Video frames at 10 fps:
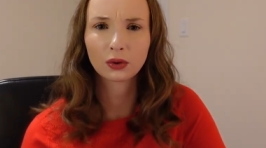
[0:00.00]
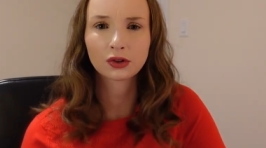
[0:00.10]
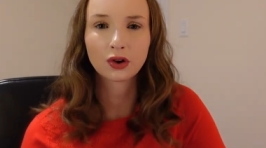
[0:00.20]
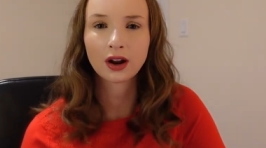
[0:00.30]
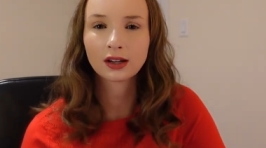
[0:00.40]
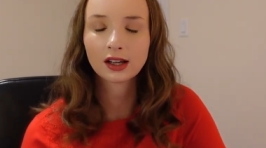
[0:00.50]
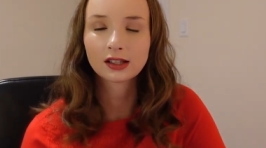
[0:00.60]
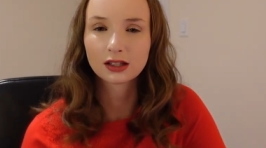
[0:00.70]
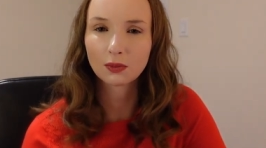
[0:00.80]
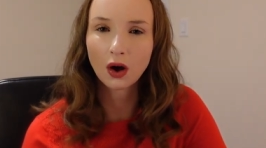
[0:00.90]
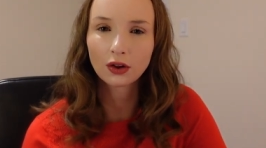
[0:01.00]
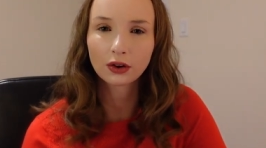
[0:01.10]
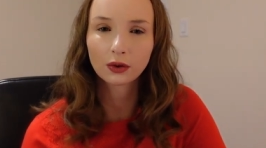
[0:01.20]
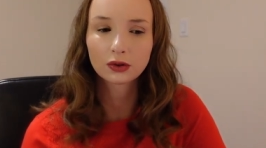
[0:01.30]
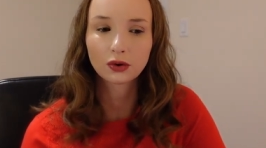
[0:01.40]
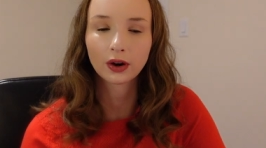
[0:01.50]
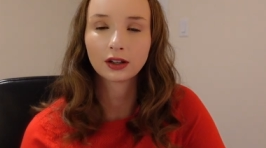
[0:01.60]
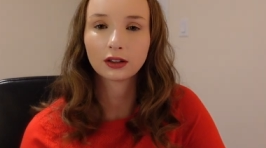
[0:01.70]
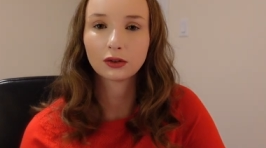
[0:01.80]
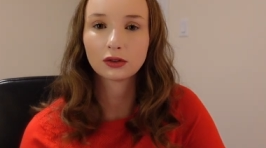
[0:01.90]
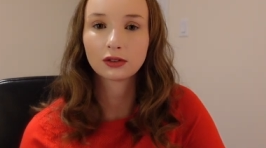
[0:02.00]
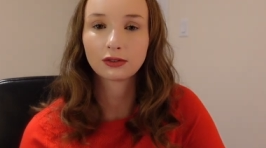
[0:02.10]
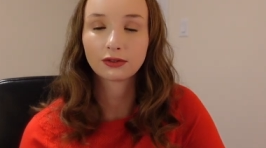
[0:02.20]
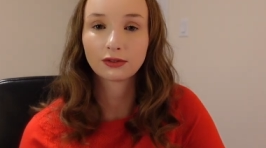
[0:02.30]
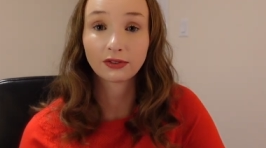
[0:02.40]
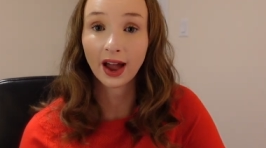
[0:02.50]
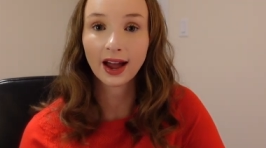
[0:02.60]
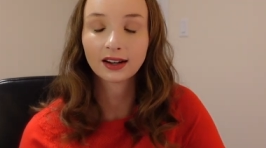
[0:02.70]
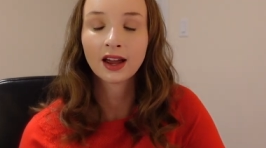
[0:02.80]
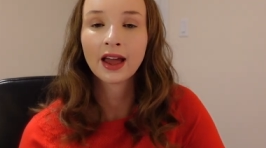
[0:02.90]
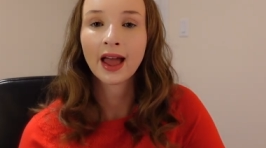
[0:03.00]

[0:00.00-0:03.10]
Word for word: or trying to get smaller or trying to lose fat